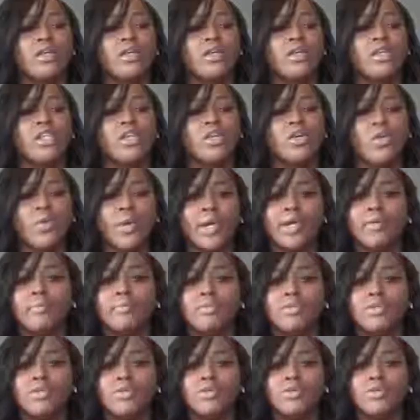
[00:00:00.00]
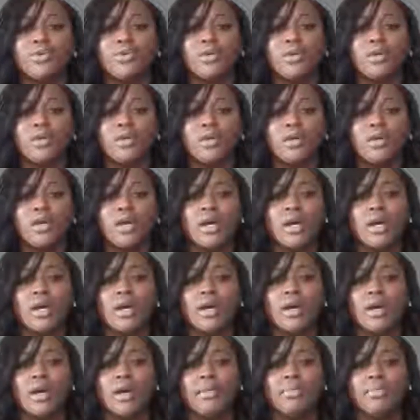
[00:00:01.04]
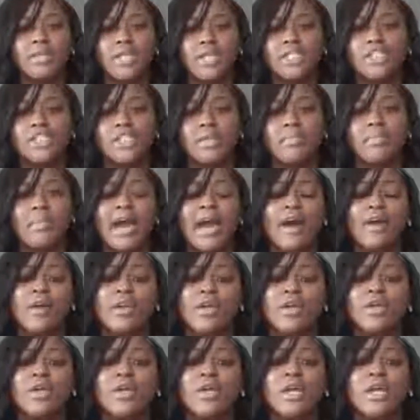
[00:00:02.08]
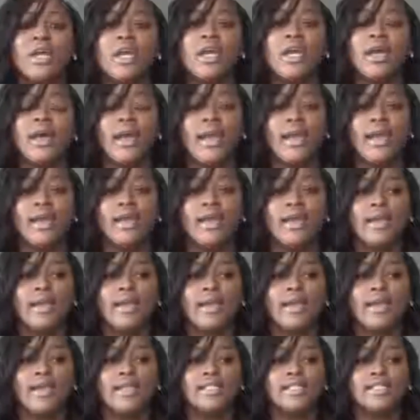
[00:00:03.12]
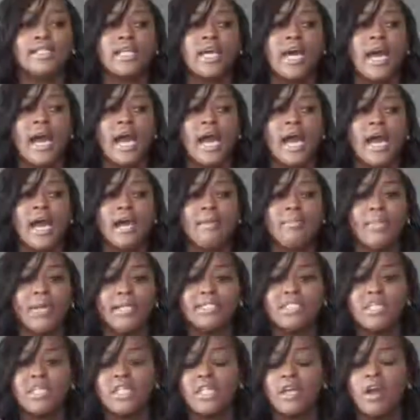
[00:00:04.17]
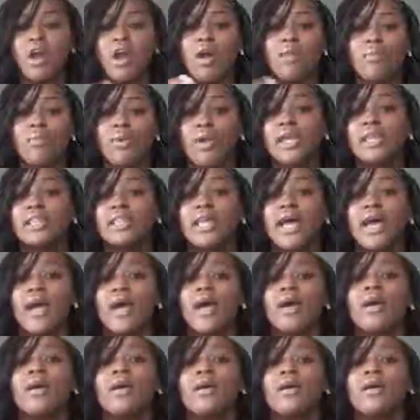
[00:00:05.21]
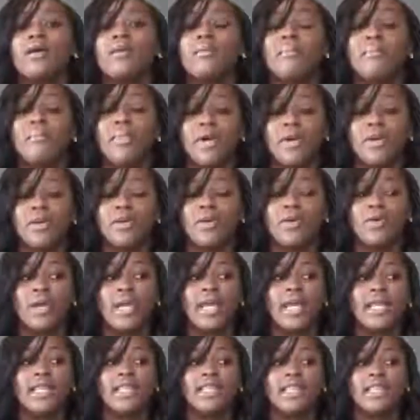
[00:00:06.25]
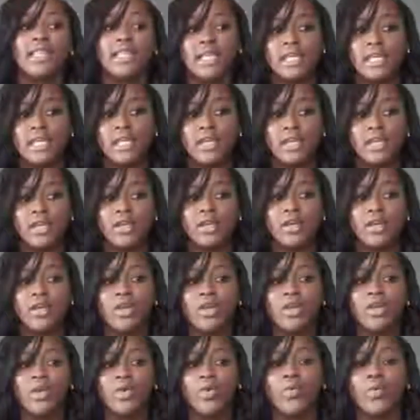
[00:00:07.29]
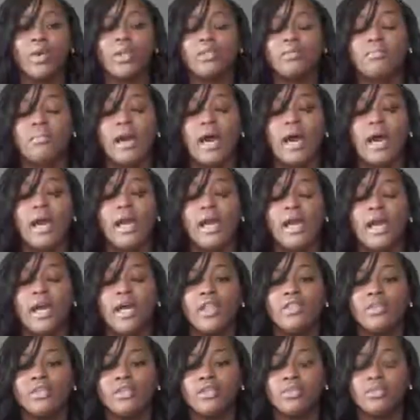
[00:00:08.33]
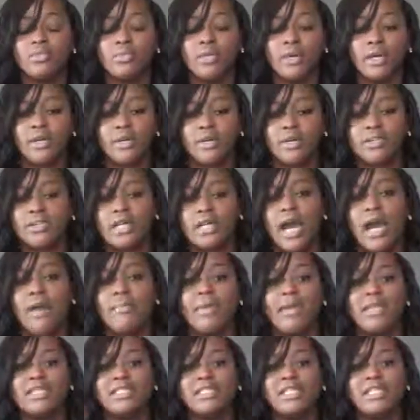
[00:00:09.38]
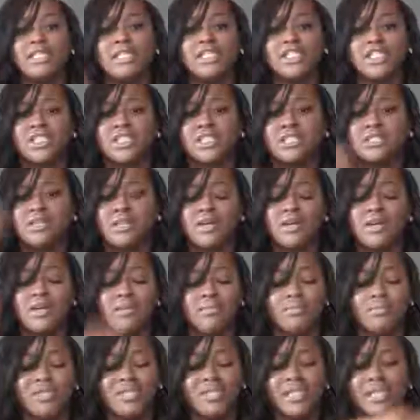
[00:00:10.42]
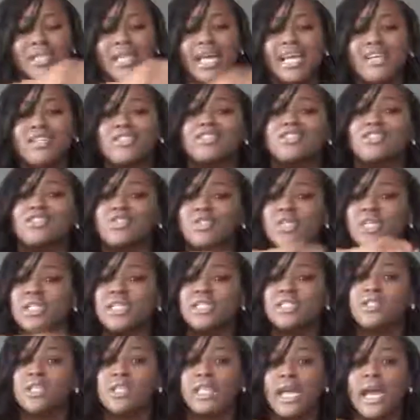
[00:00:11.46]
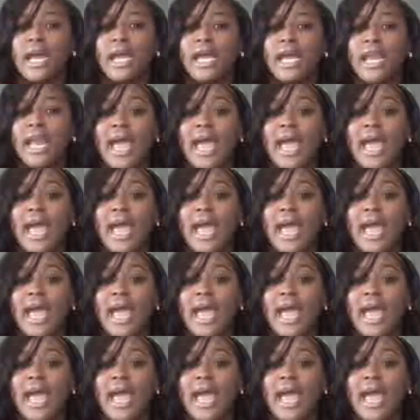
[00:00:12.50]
the Quick Blue bleaching powder, and I basically ombre'd that bundle. And then with my other 2 bundles, I basically just did like streaks so that I can